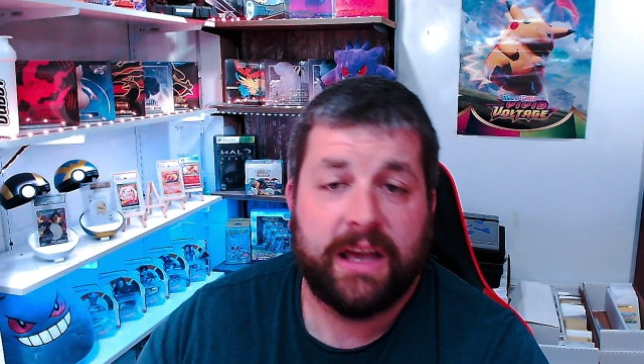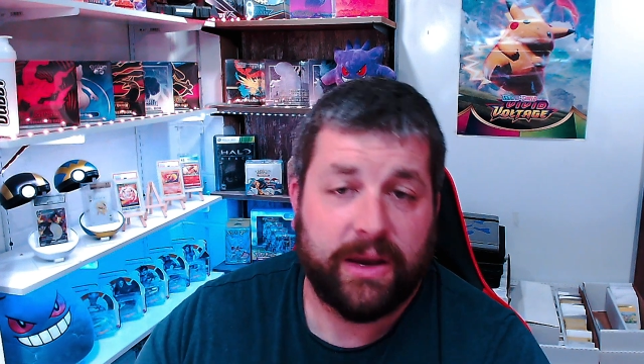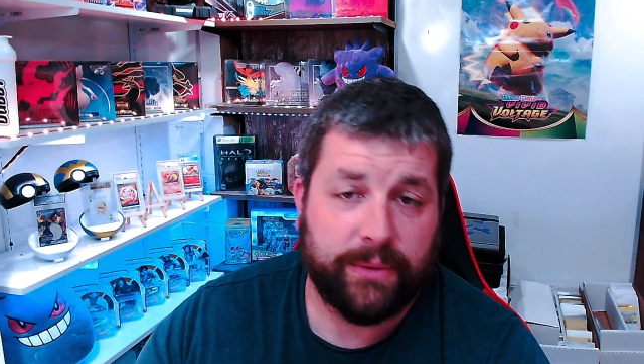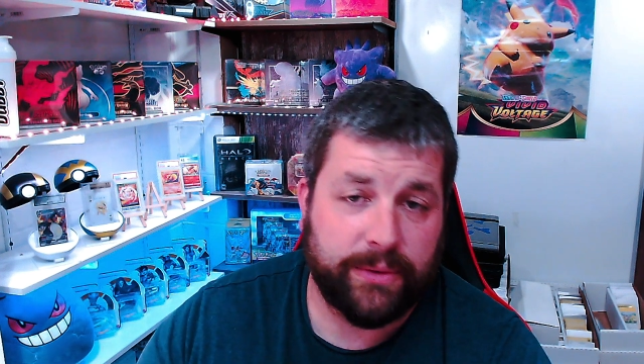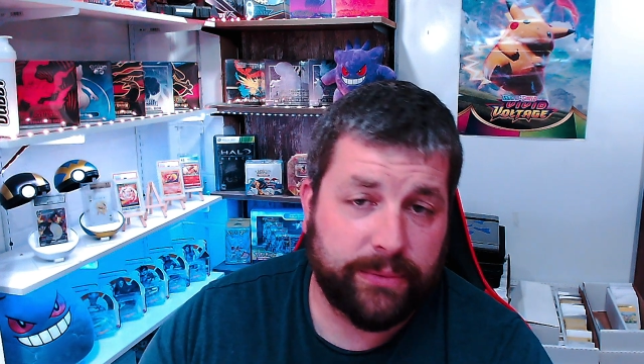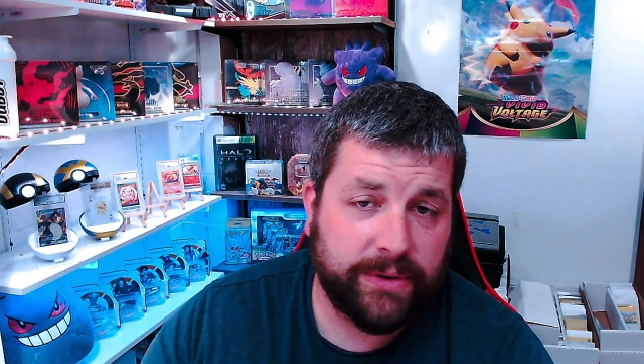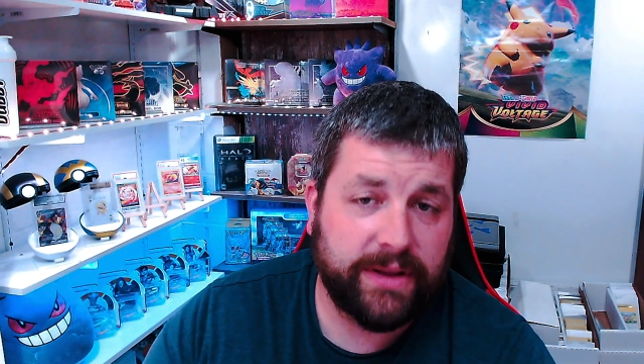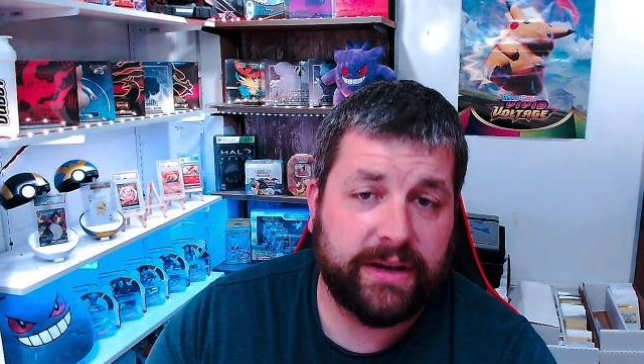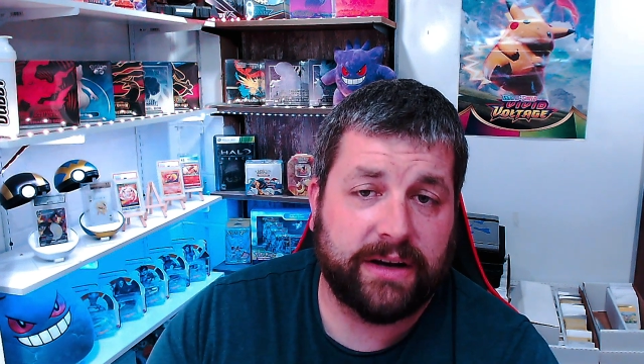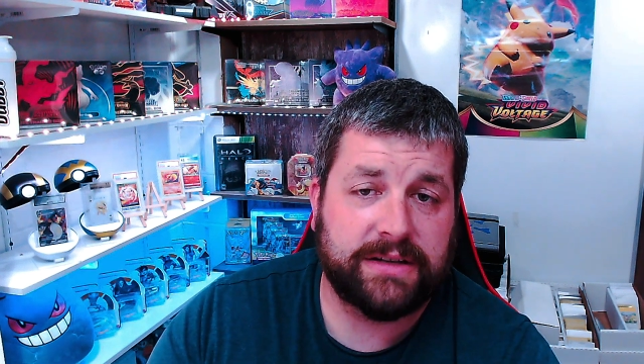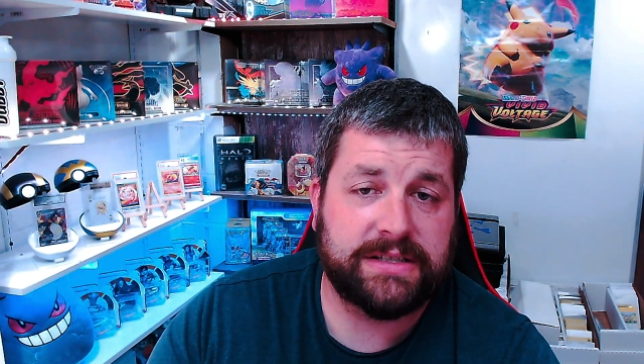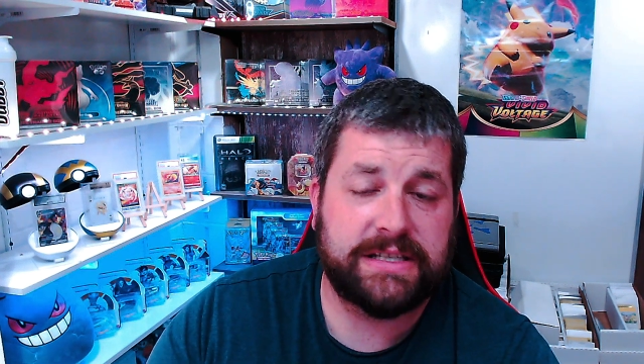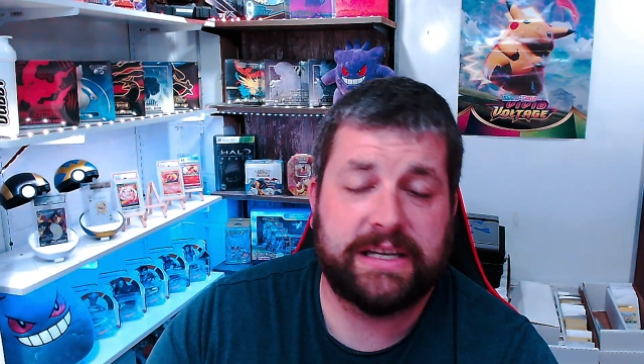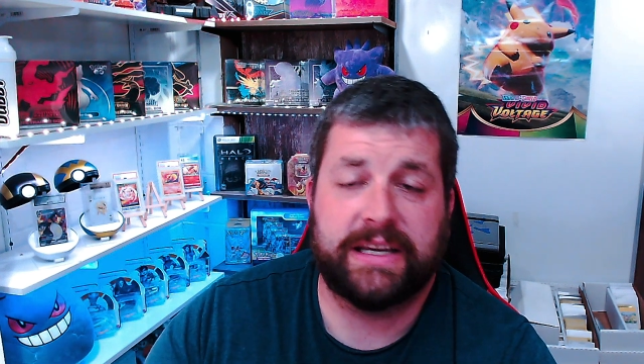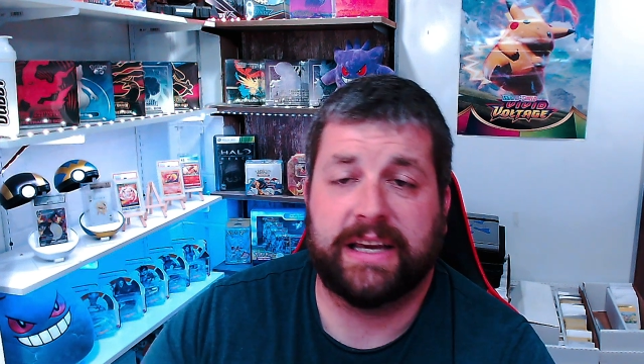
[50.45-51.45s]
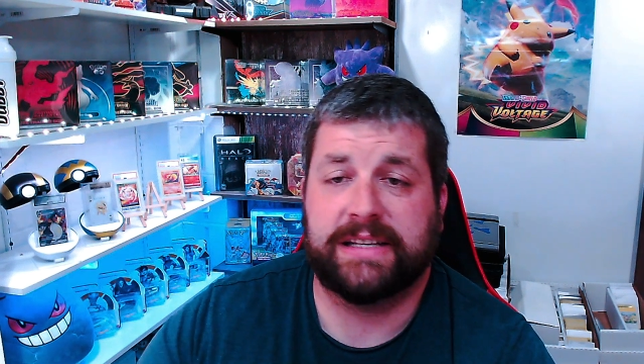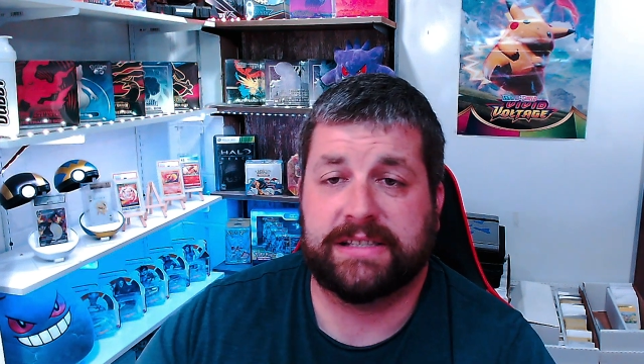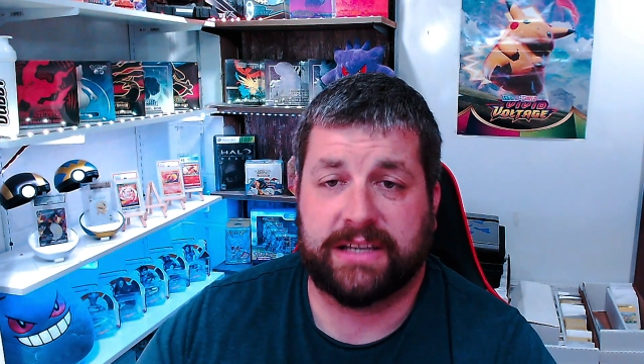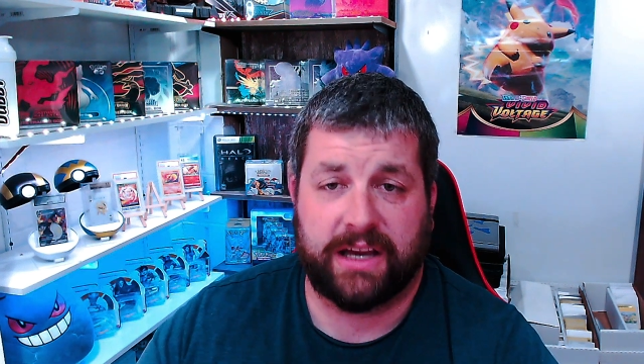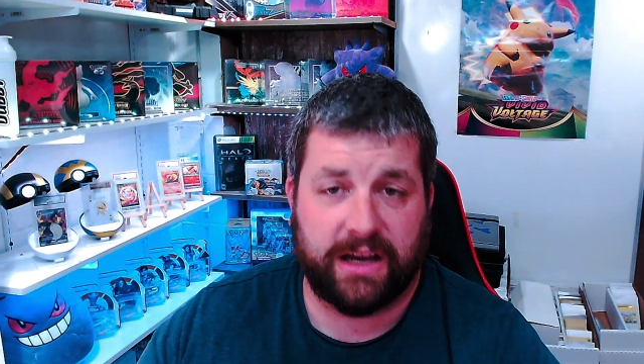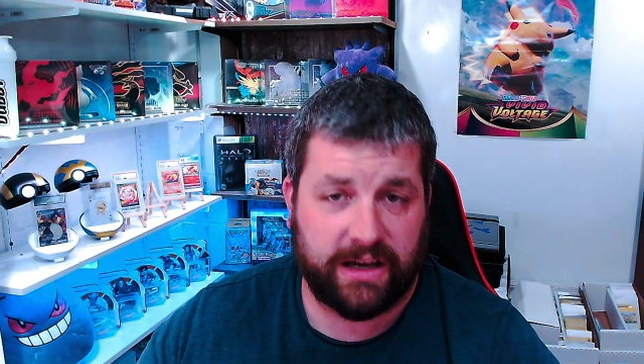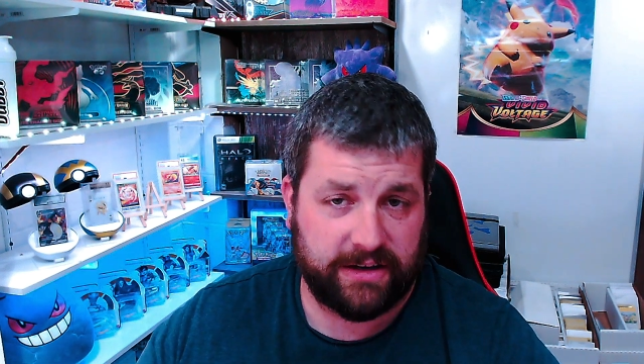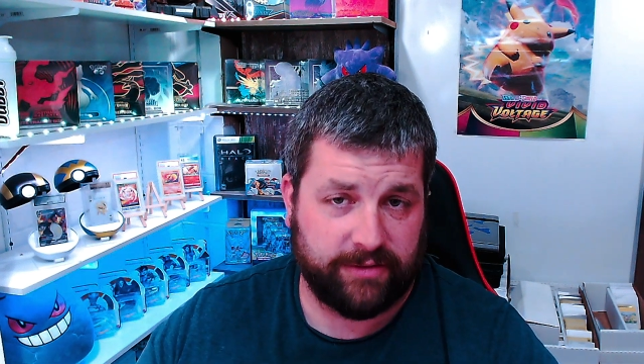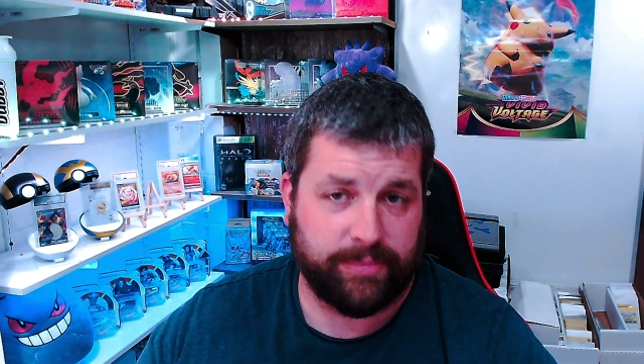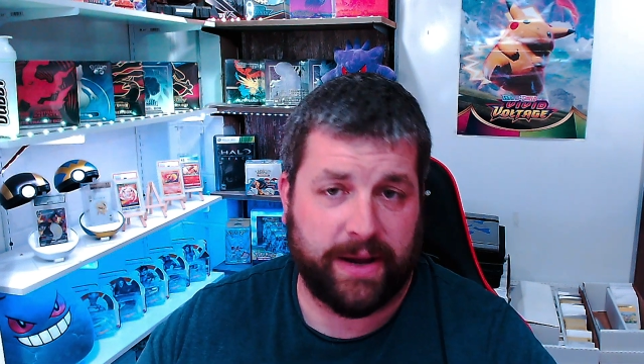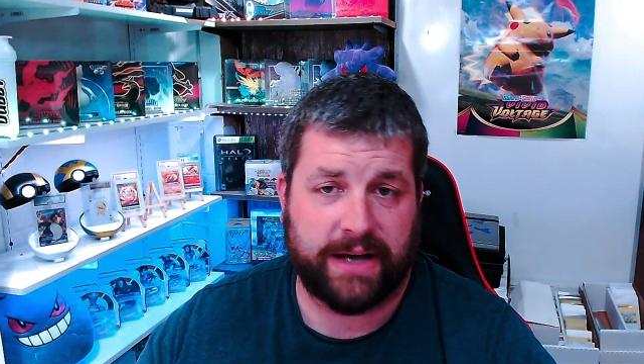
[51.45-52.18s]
and we really aren't seeing a ton of